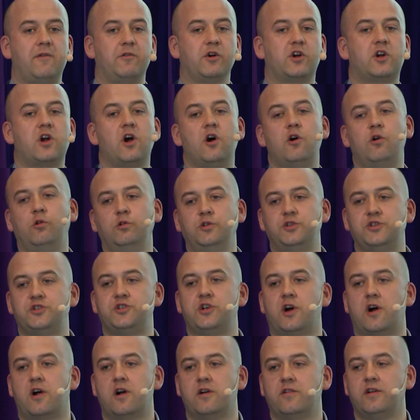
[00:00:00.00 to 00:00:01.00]
a cold
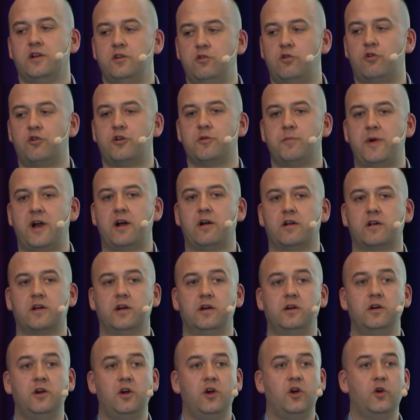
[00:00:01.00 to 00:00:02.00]
start in North America.